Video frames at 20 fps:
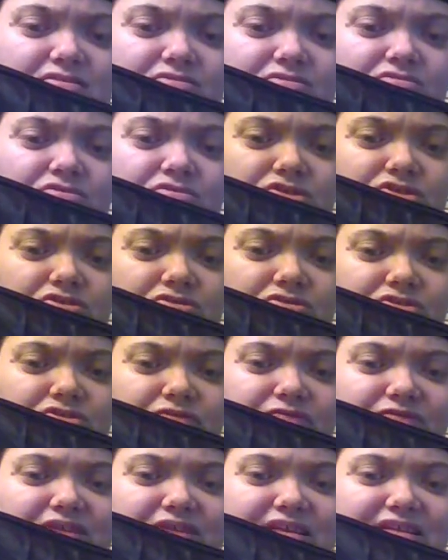all sorts
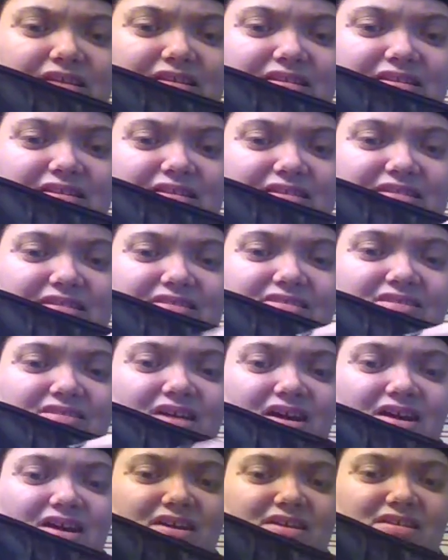of things,
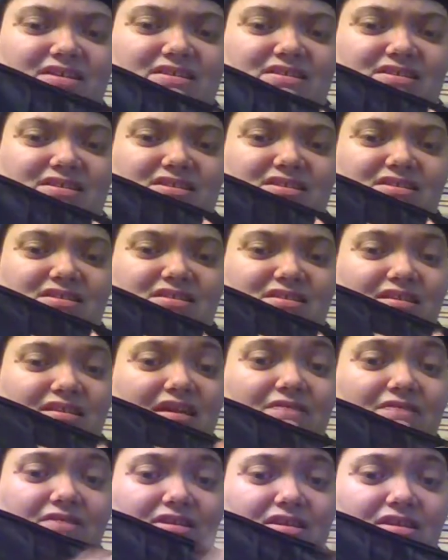dice,
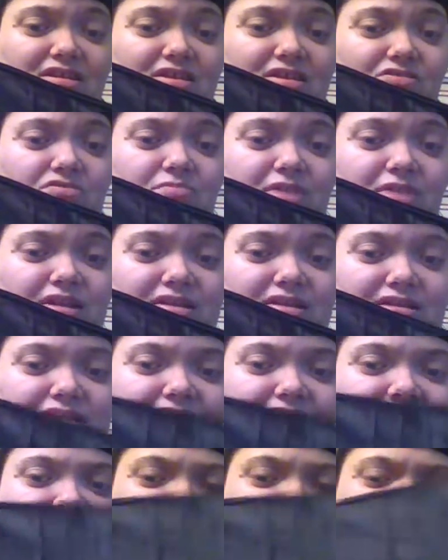everything that you might
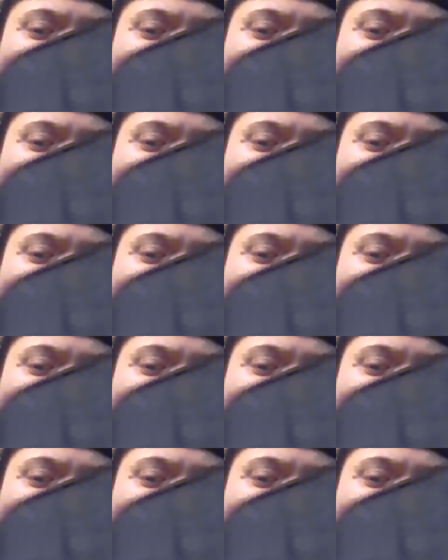need.